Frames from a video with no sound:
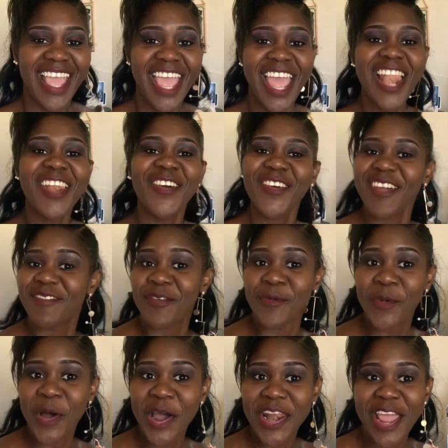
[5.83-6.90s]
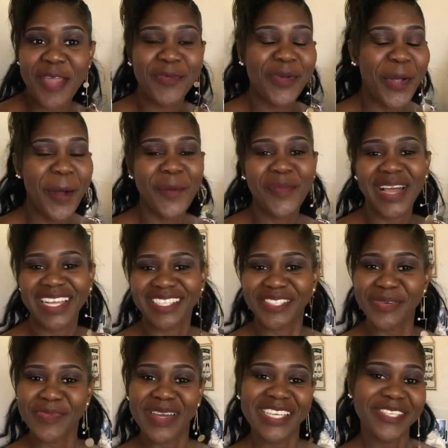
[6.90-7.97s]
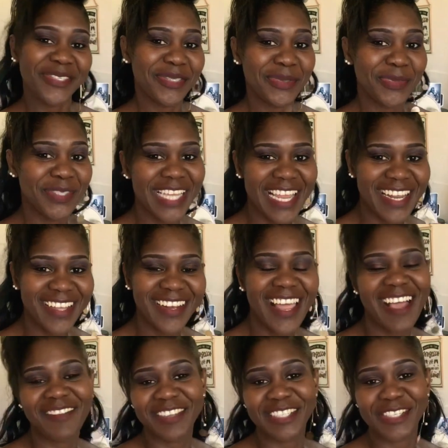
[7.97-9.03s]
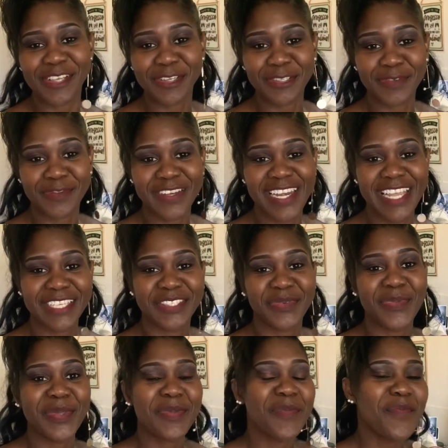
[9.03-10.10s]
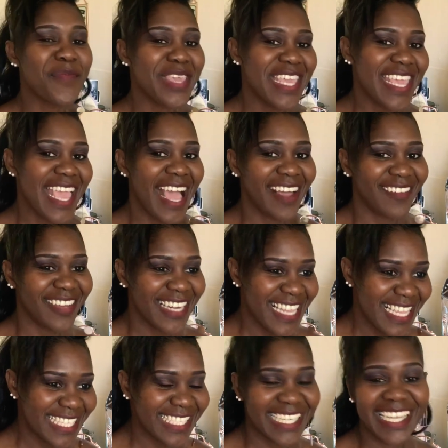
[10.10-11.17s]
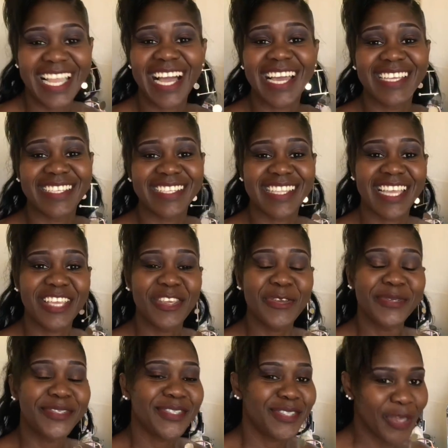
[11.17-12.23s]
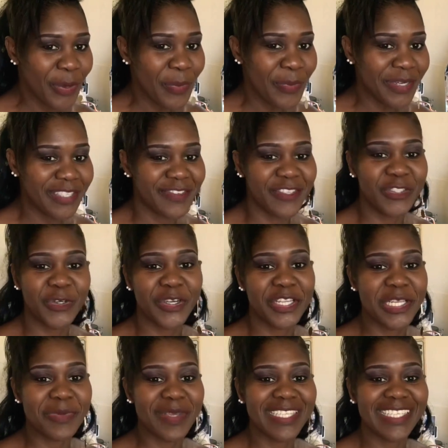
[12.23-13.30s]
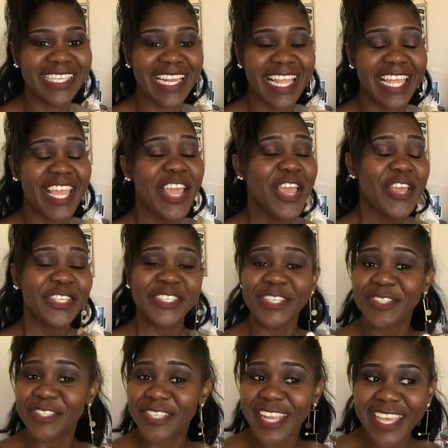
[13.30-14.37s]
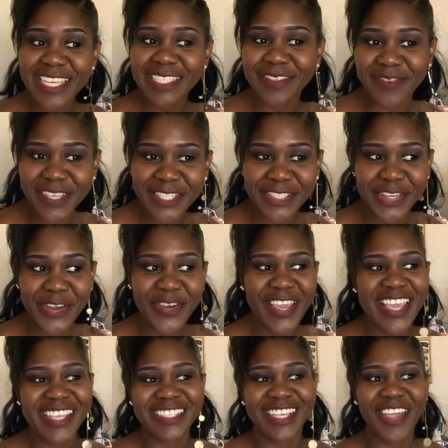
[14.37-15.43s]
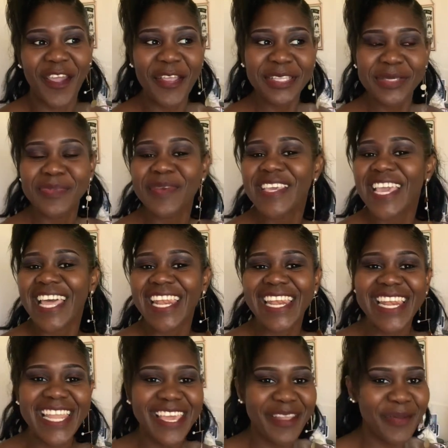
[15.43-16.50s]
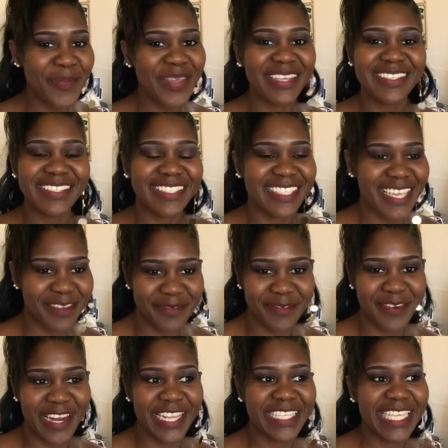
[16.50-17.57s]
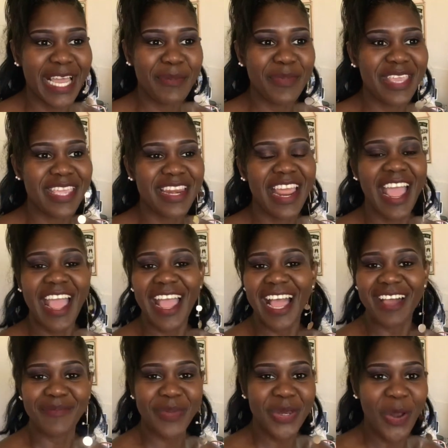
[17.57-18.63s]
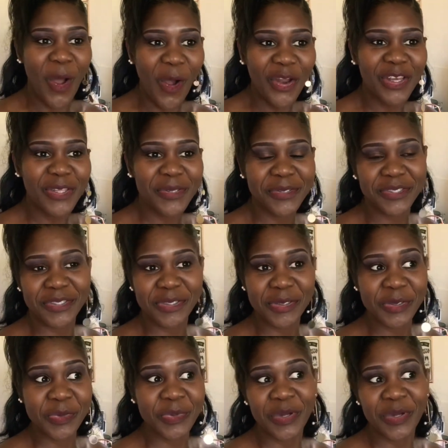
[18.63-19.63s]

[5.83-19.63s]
Hello everyone and welcome back to my YouTube channel, Avas Luxury for Less with me, Avanita. Guys, thank you so much for joining me today. So today's video is going to be a little bit different. I've been on YouTube.